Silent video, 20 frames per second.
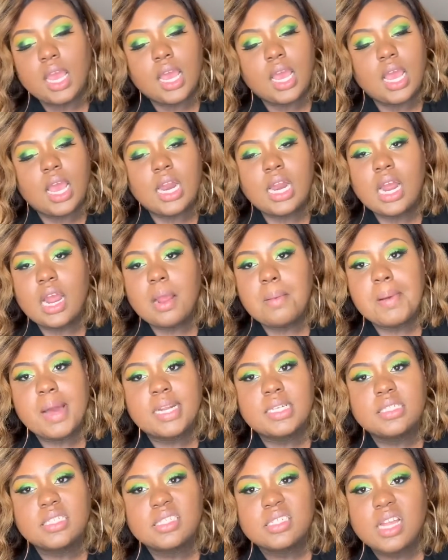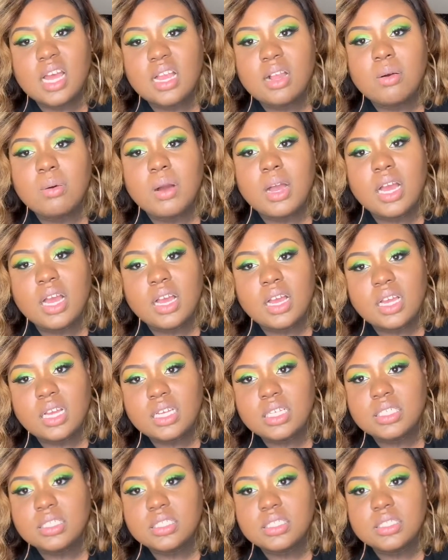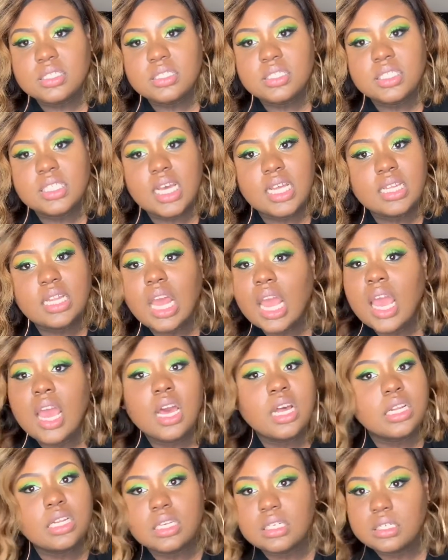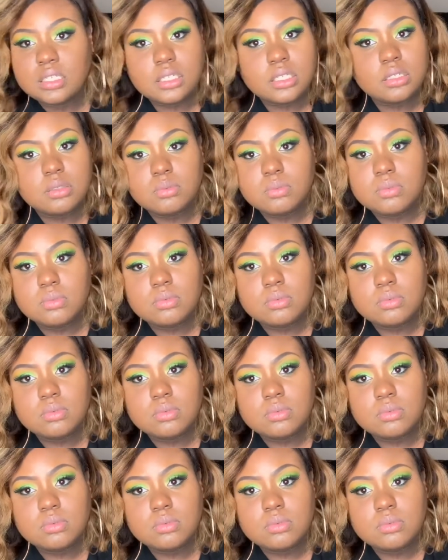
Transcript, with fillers: And everybody just like Quad, shut the hell up.